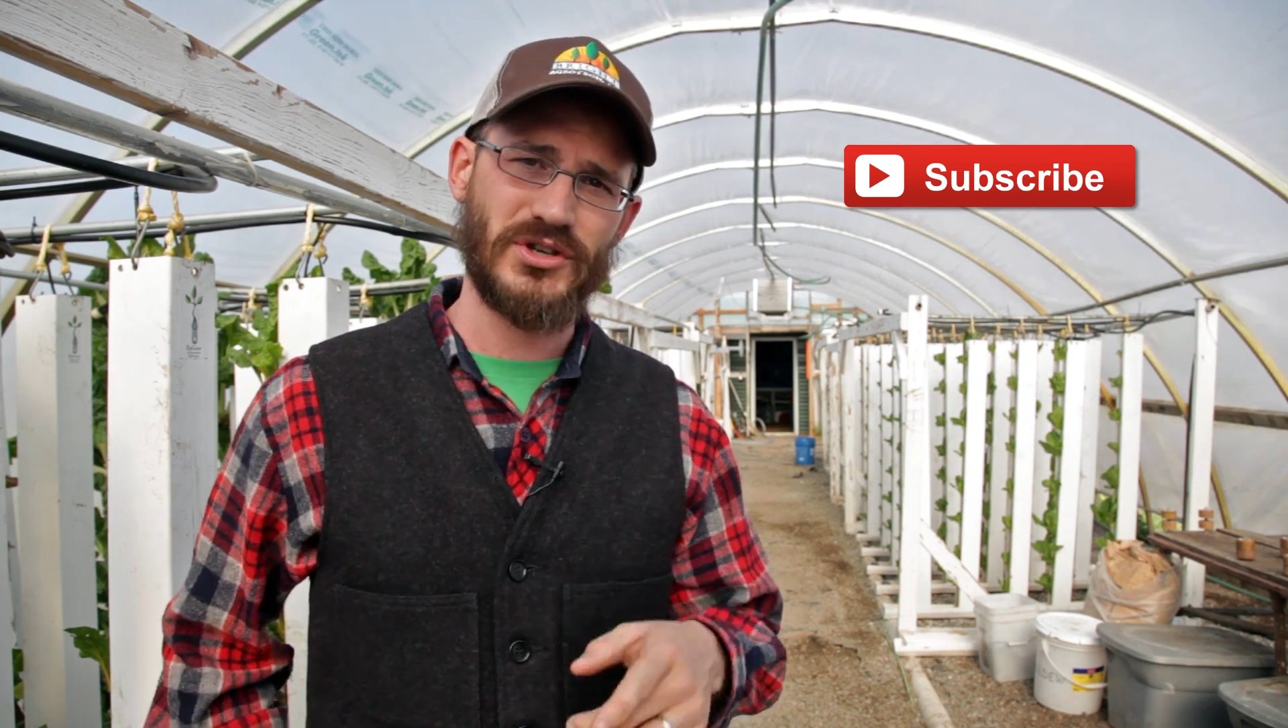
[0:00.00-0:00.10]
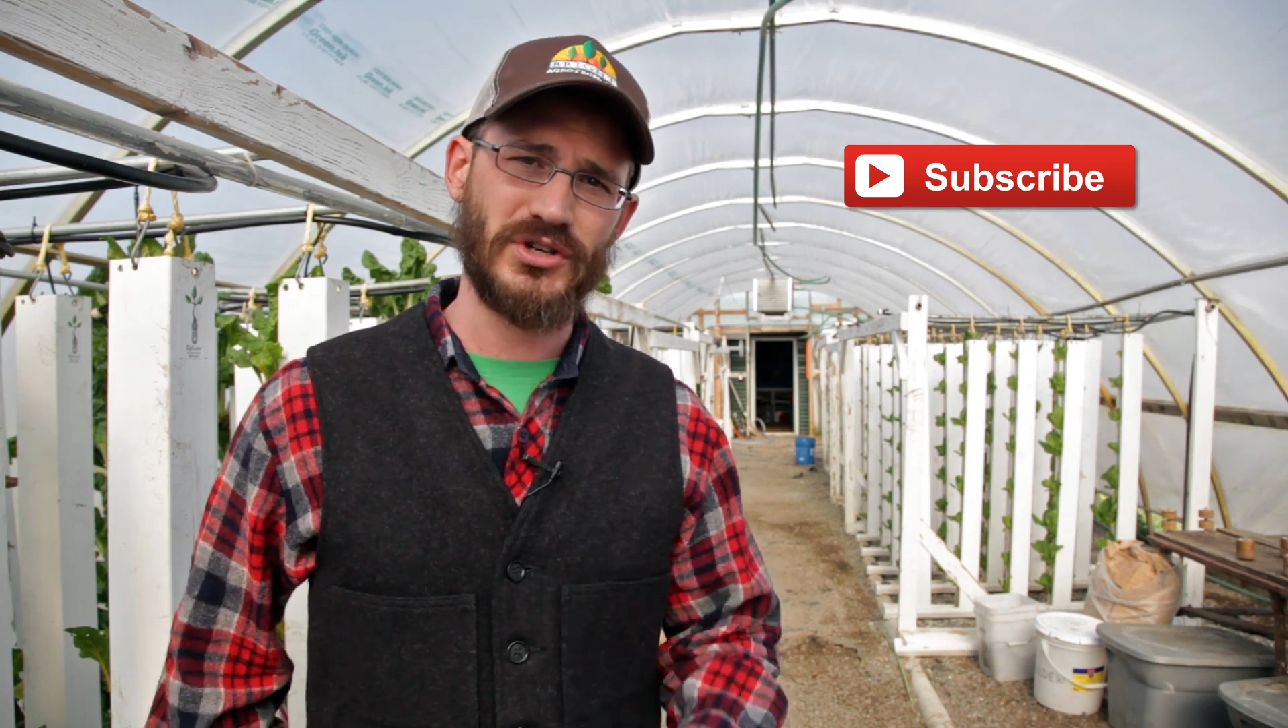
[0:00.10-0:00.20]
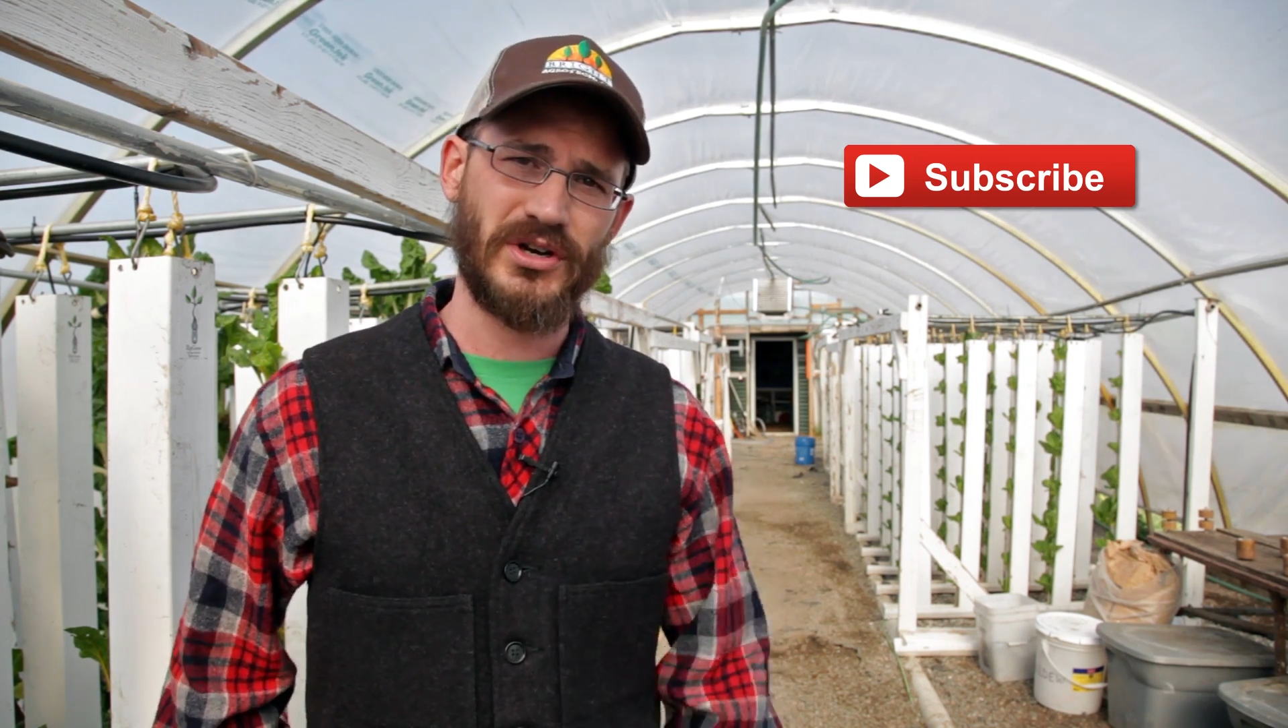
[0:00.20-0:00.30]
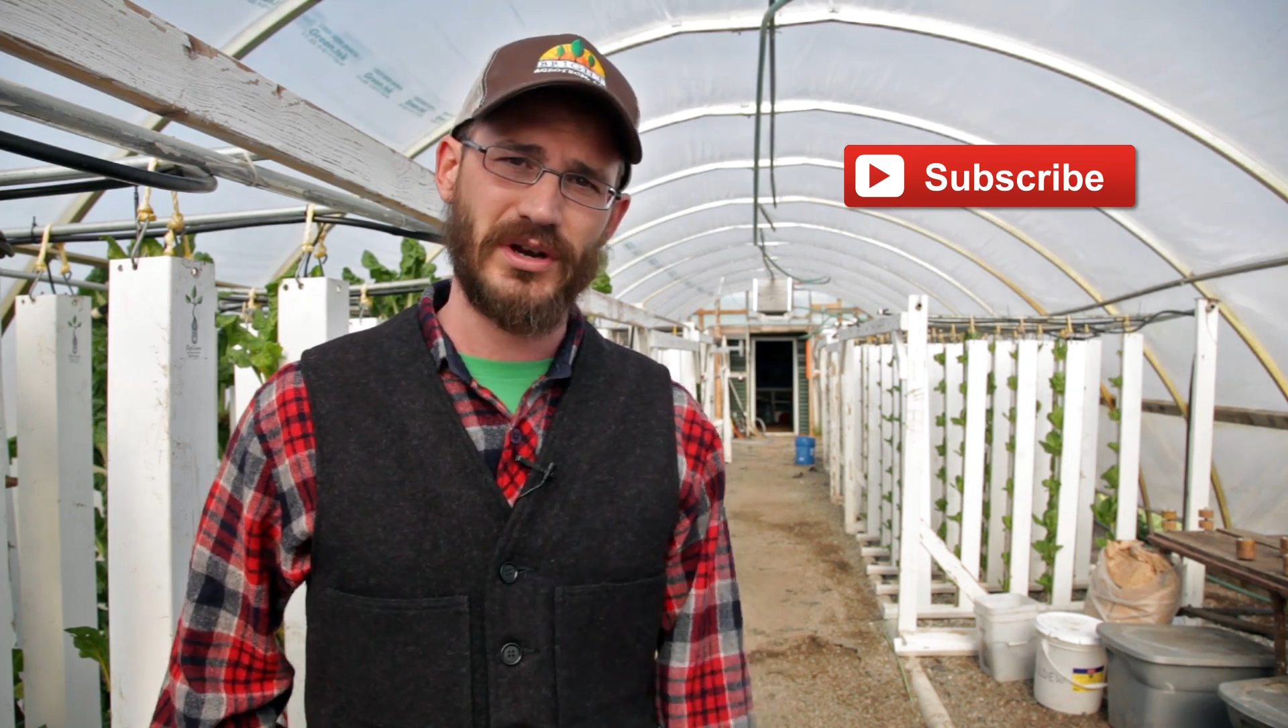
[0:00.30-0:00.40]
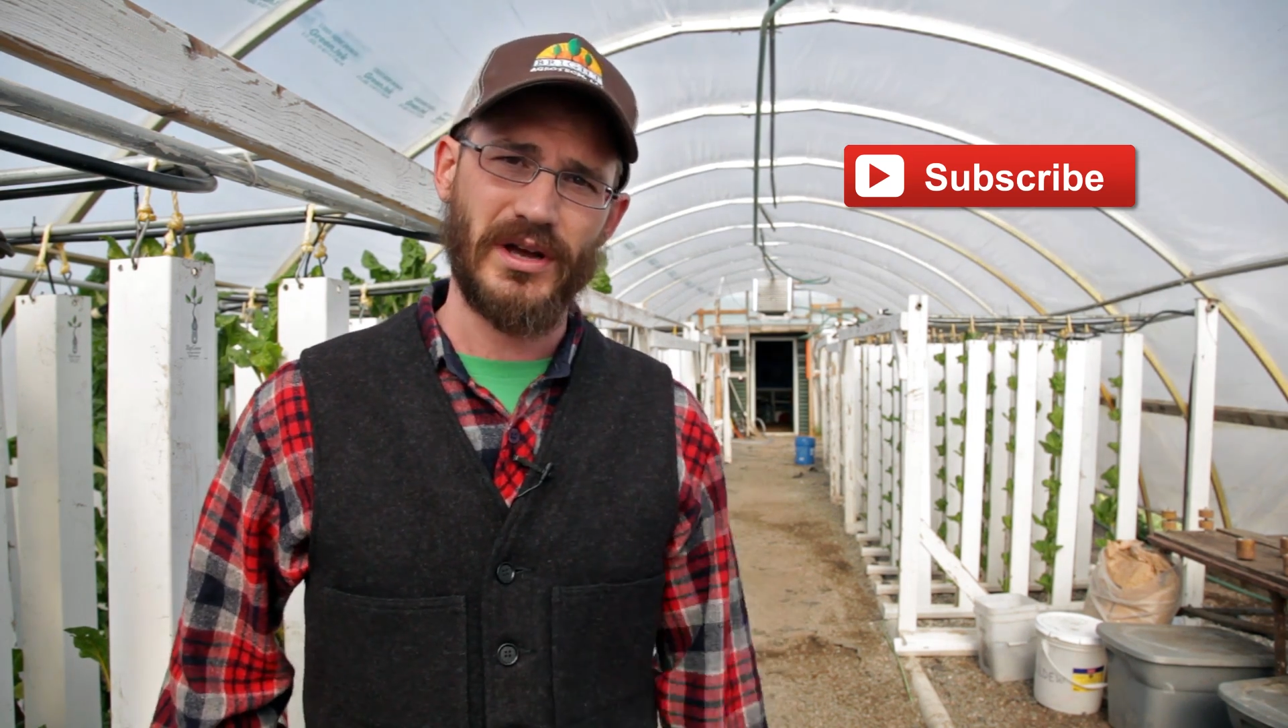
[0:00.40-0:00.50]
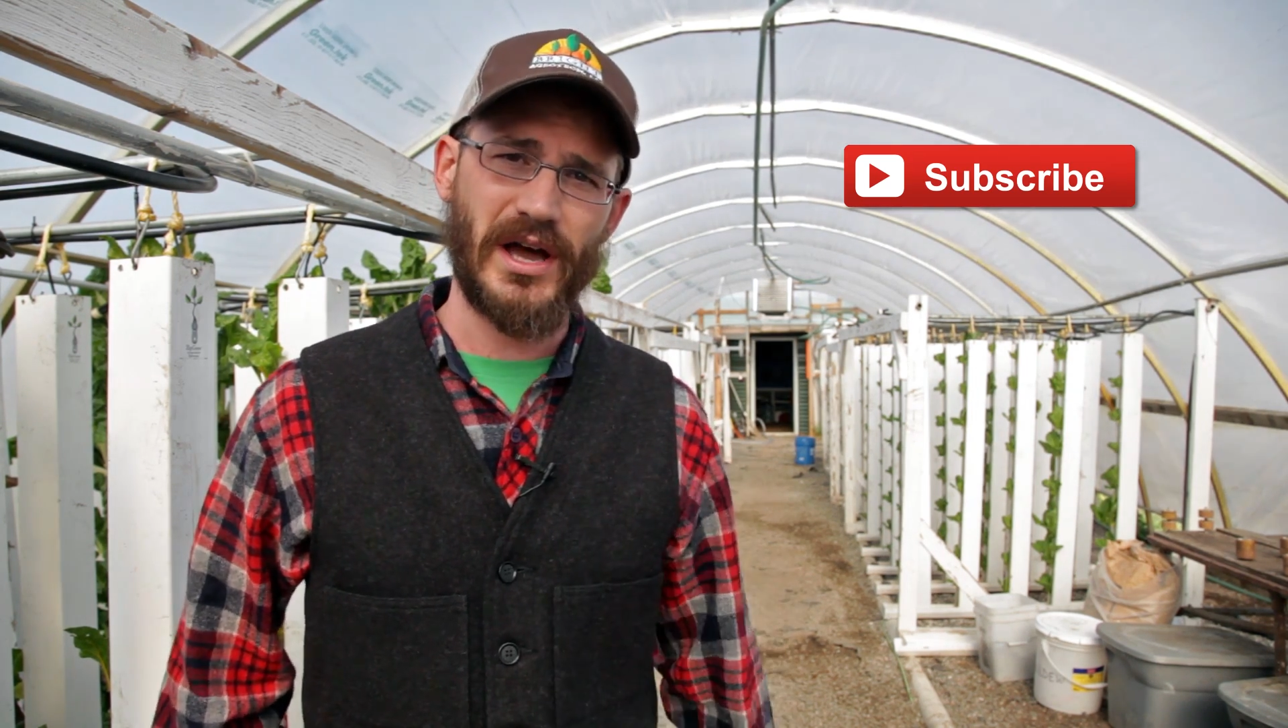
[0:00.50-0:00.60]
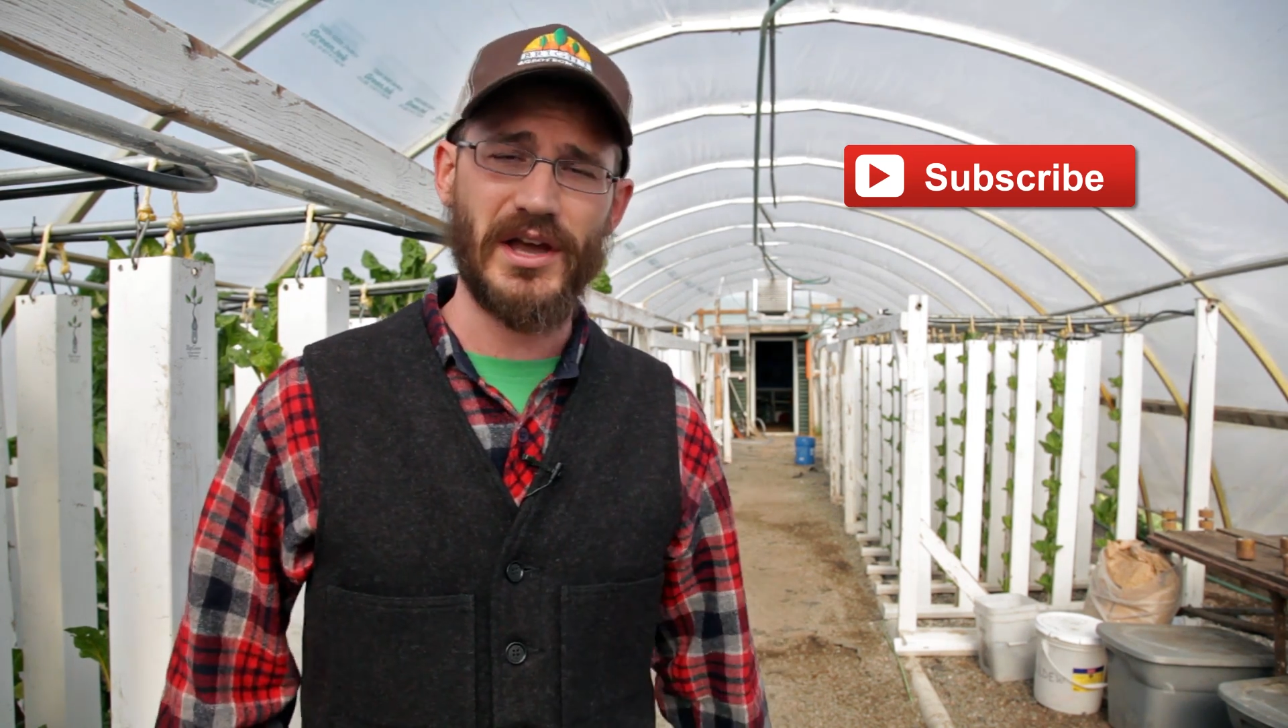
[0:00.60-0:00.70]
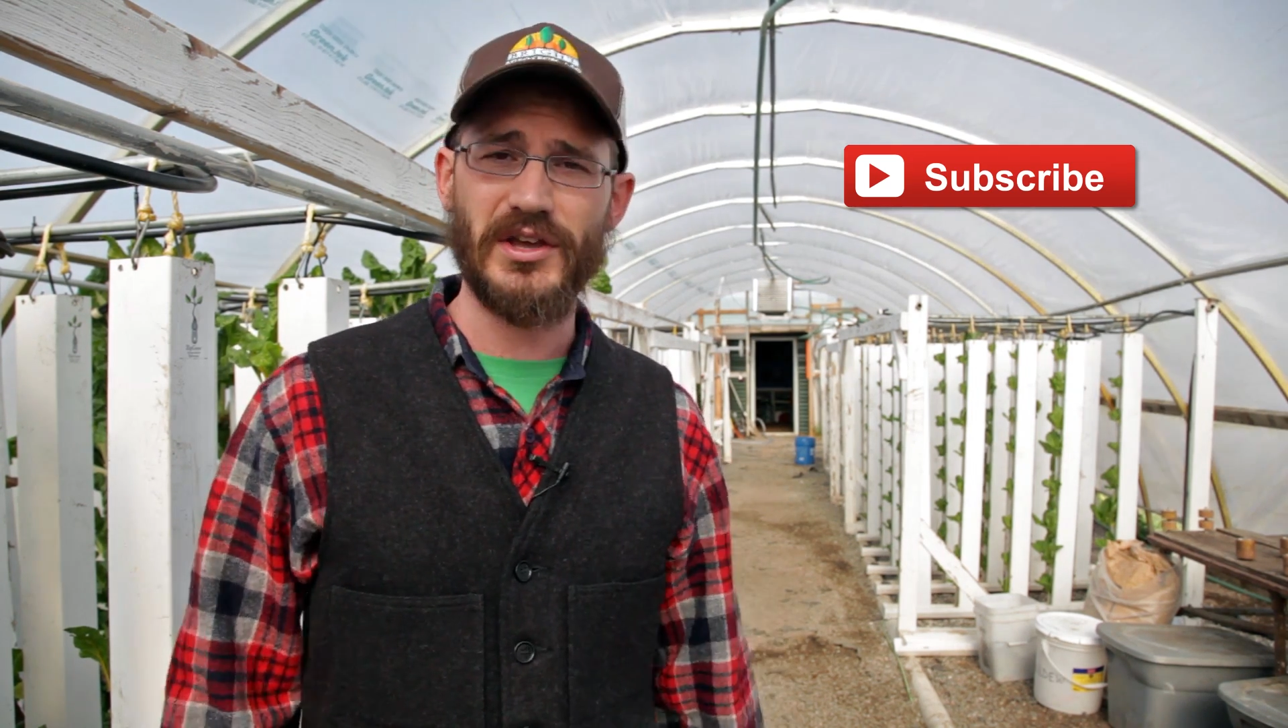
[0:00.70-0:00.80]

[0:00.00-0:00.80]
sure uh,